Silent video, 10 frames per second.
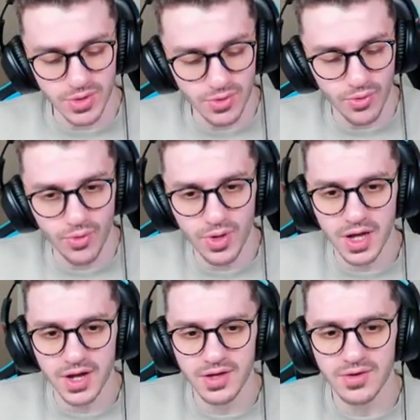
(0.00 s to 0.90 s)
but
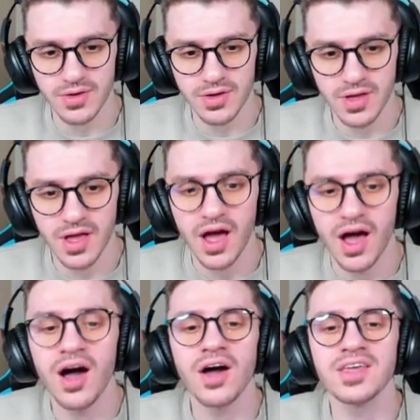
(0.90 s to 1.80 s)
all I...
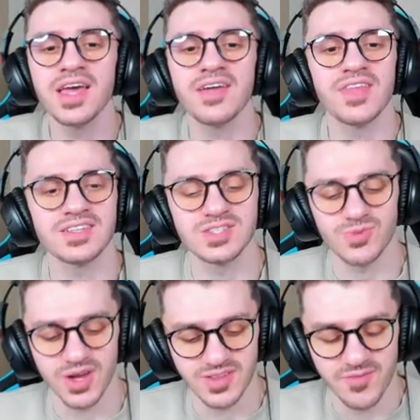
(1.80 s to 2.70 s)
Ah, yeah, that's
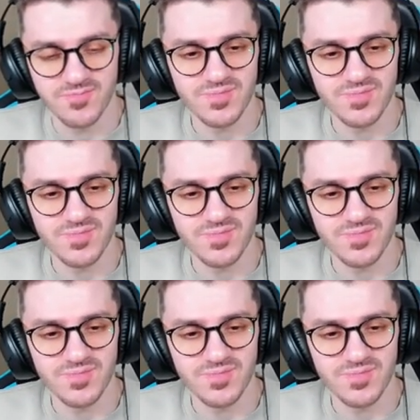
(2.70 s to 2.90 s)
right